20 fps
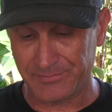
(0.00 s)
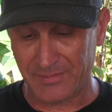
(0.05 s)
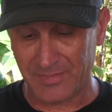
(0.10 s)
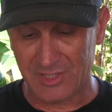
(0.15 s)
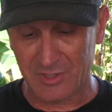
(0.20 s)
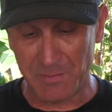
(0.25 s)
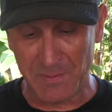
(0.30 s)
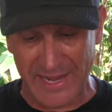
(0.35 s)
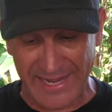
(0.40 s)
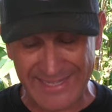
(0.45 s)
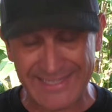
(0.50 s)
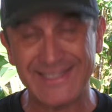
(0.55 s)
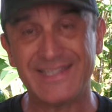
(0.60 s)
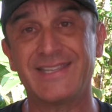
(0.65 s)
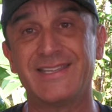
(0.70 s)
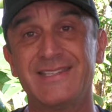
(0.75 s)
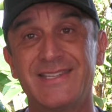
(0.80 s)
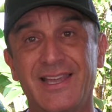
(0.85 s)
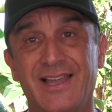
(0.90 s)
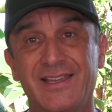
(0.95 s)
It's made in
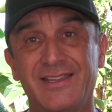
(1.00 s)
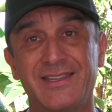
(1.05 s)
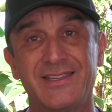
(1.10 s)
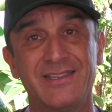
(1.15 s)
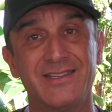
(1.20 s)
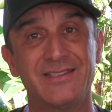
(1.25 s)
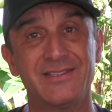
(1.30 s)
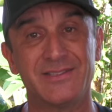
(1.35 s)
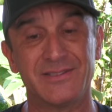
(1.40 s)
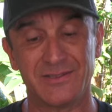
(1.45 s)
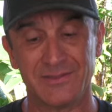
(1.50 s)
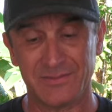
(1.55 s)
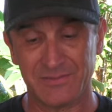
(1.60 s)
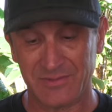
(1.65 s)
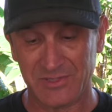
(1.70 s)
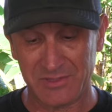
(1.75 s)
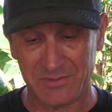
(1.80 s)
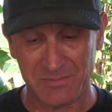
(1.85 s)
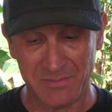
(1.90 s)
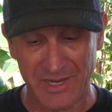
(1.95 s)
Kentucky,
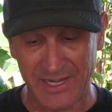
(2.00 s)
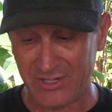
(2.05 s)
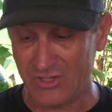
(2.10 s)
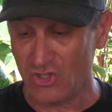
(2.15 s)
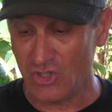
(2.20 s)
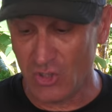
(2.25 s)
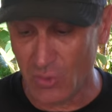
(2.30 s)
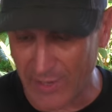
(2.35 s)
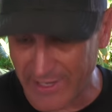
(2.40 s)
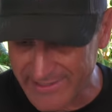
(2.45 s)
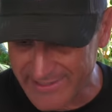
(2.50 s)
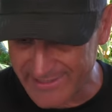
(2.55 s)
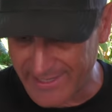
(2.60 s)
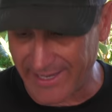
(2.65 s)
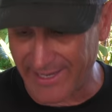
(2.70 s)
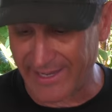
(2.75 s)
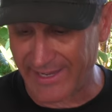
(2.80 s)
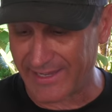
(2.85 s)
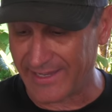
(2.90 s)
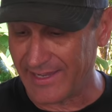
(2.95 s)
it's made in U S
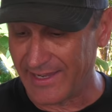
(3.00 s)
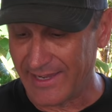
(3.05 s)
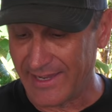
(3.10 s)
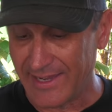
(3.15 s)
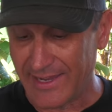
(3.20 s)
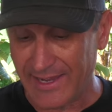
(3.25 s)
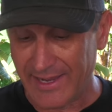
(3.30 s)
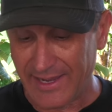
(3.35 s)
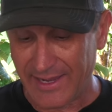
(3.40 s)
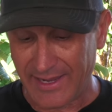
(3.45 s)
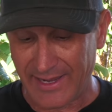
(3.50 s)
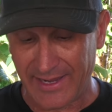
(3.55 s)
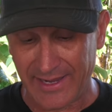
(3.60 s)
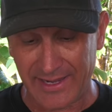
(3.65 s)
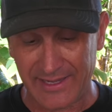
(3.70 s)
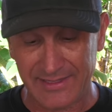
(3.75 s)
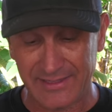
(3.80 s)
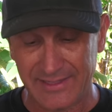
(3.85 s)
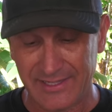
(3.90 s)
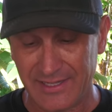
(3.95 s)
A,
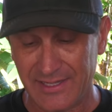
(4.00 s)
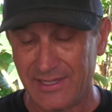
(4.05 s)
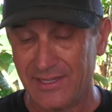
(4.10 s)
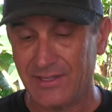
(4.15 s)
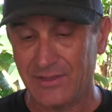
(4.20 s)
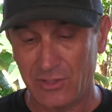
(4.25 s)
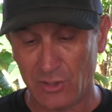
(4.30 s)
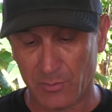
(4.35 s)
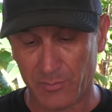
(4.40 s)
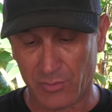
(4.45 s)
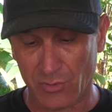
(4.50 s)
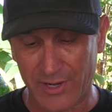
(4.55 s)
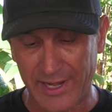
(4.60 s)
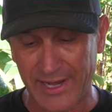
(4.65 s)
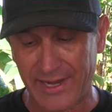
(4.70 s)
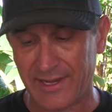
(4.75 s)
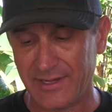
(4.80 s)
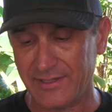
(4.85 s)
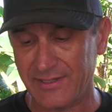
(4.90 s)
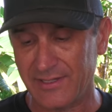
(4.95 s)
and their
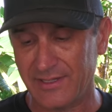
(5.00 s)
brand